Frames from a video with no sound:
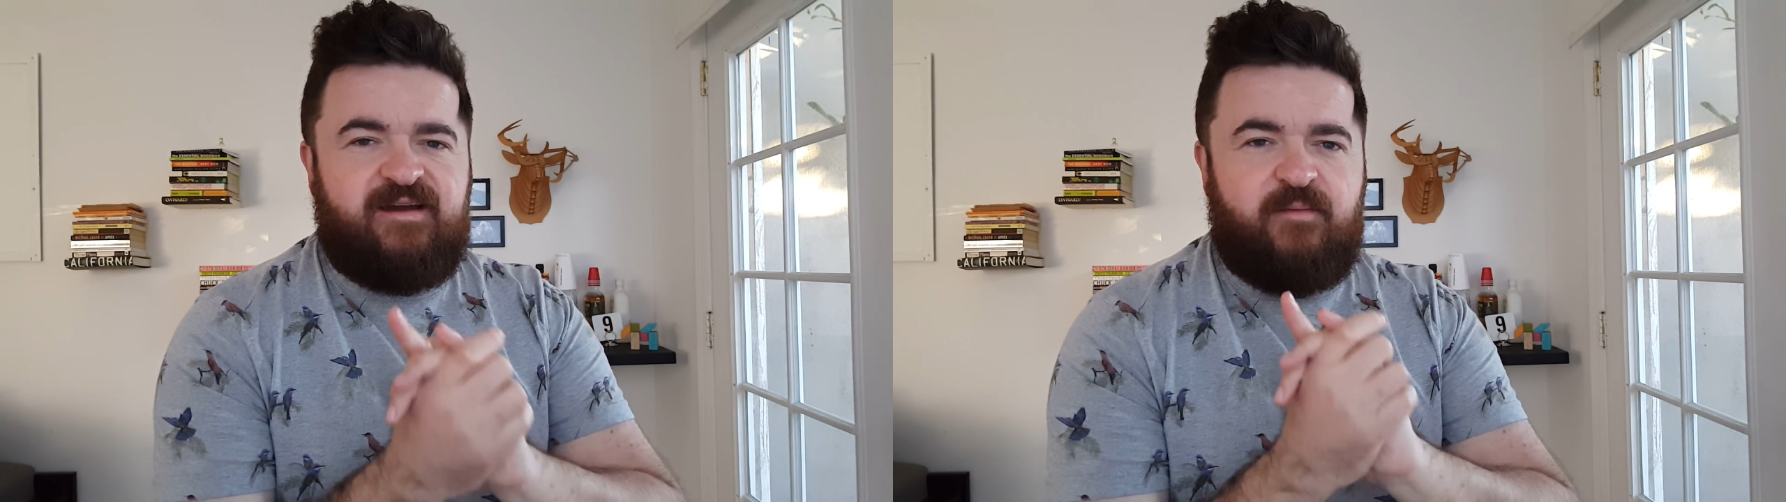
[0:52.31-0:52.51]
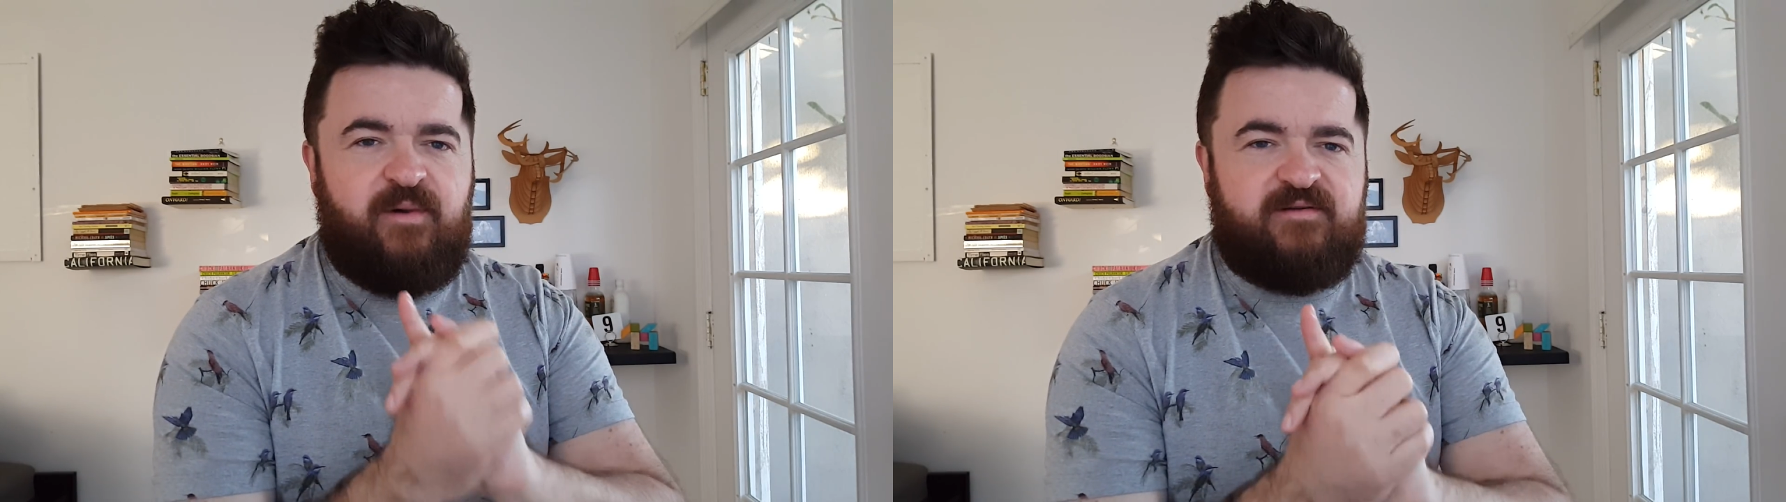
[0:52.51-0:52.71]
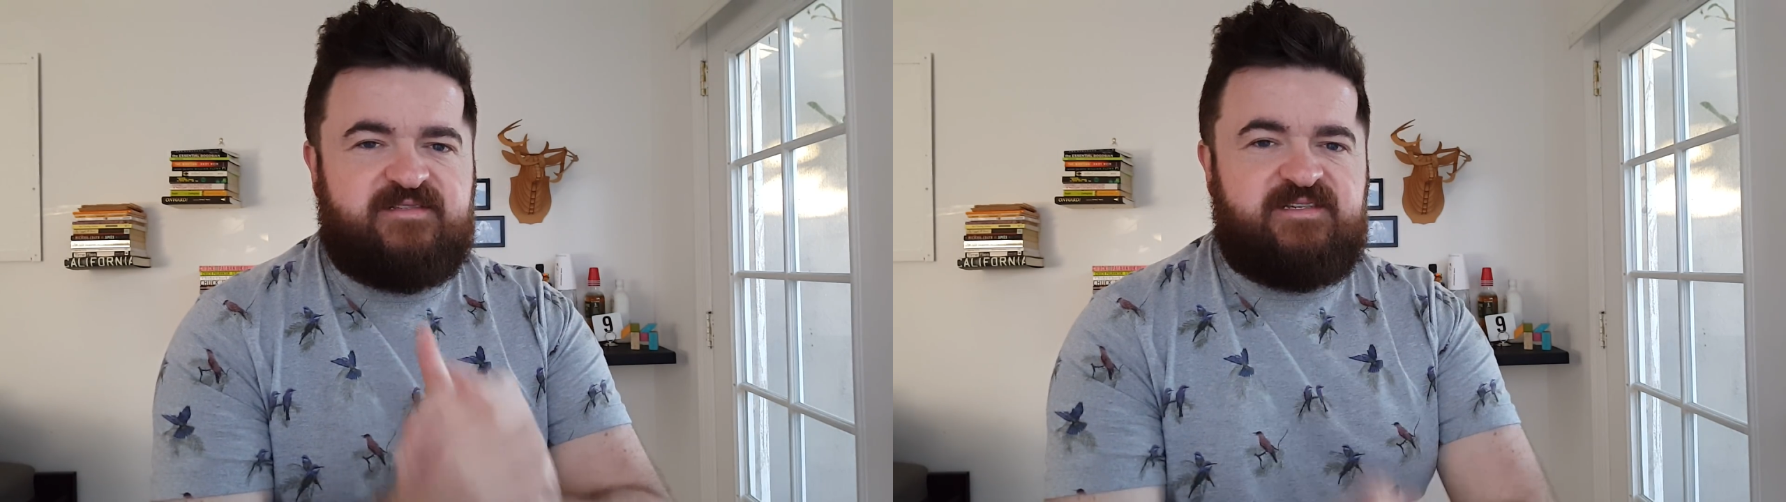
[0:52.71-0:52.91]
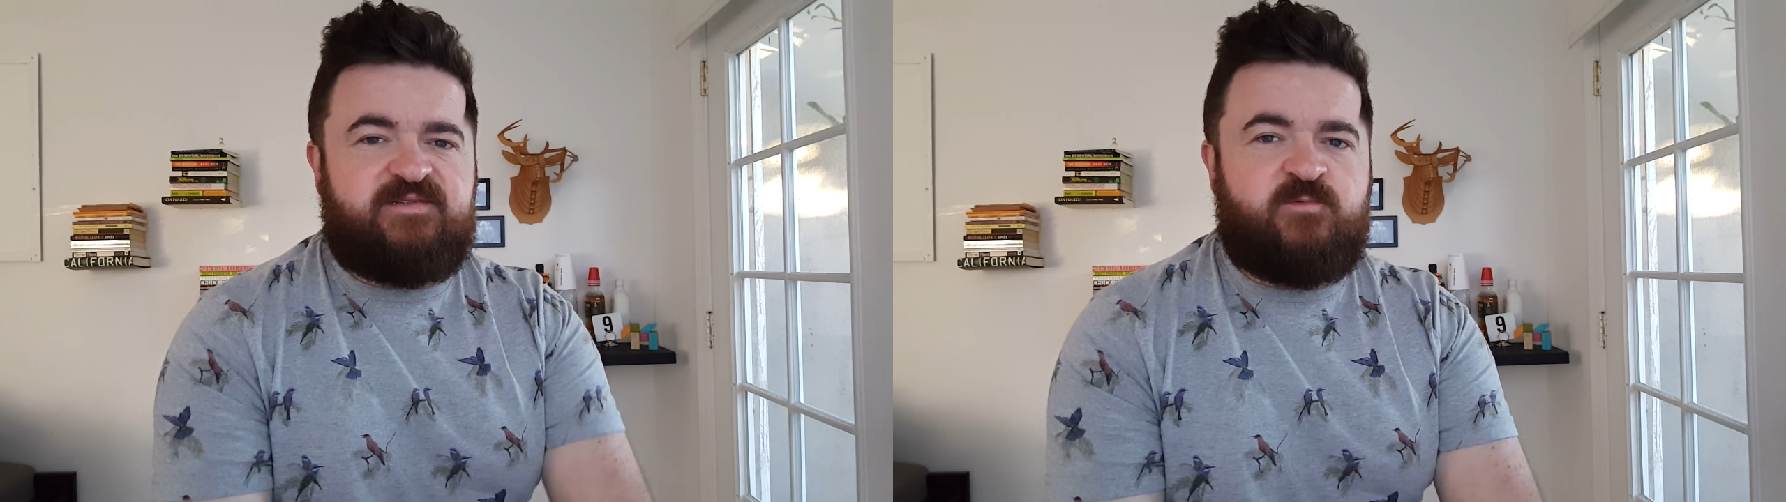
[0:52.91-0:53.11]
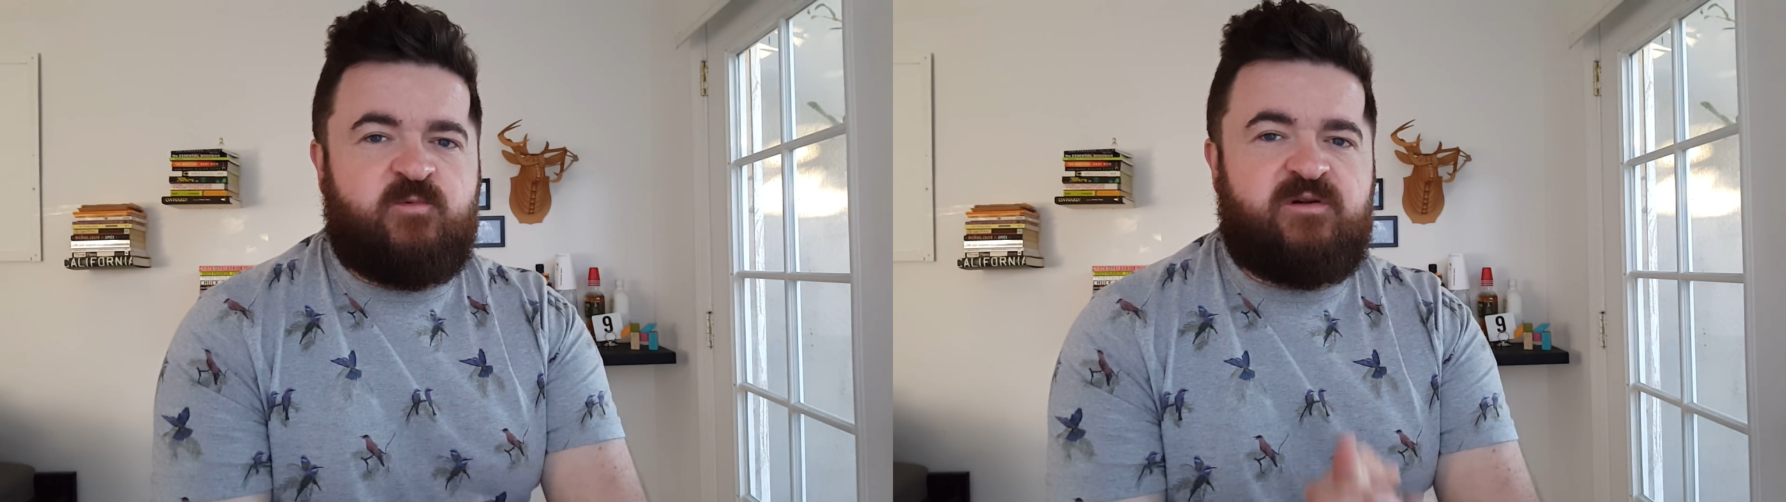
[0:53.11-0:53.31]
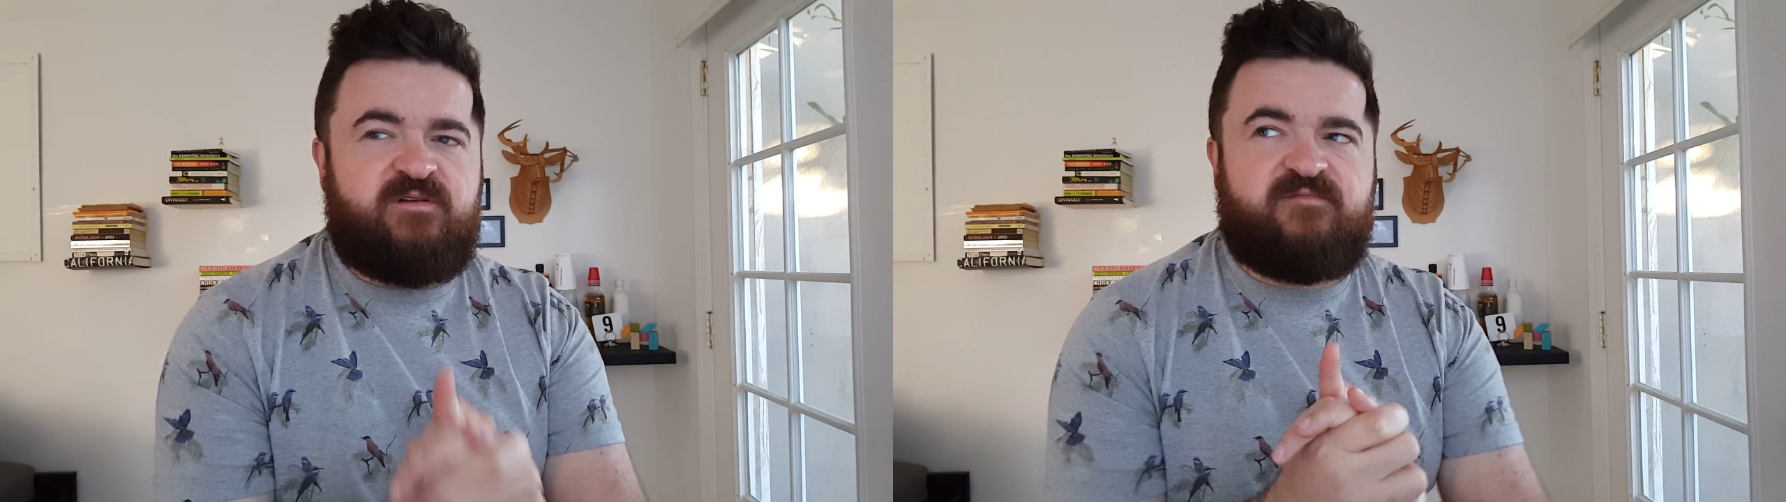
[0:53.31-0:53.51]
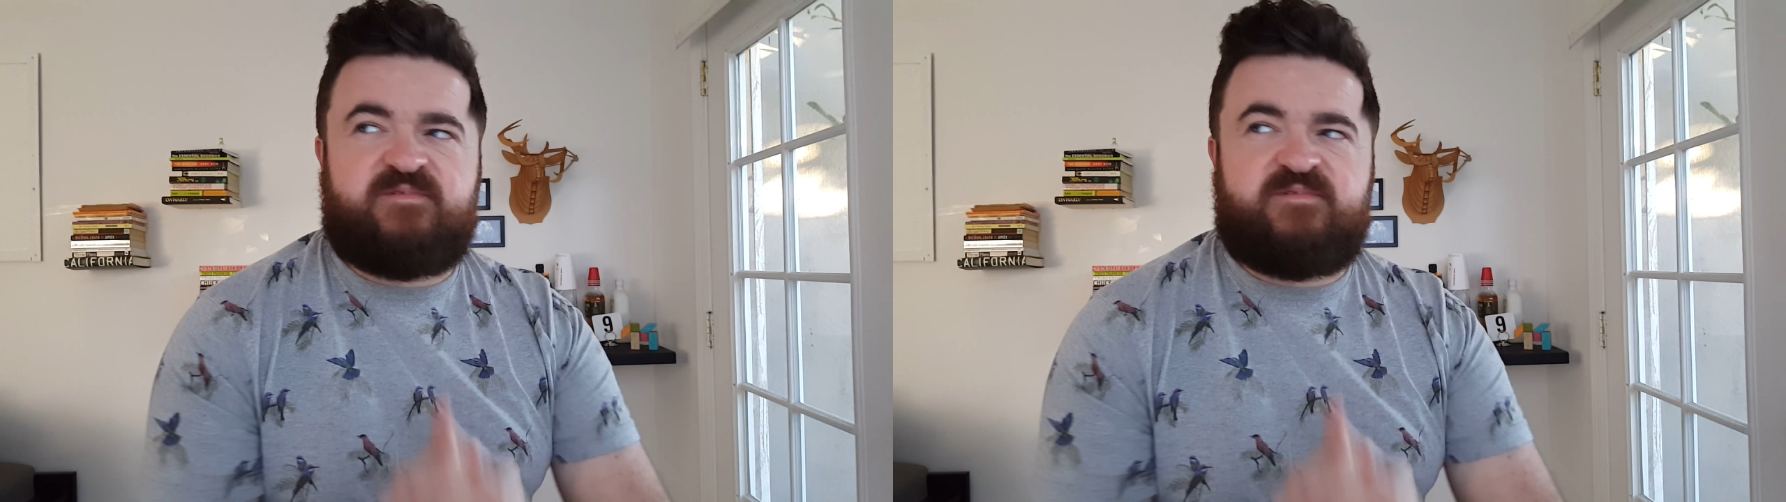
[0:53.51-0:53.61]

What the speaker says: about season one of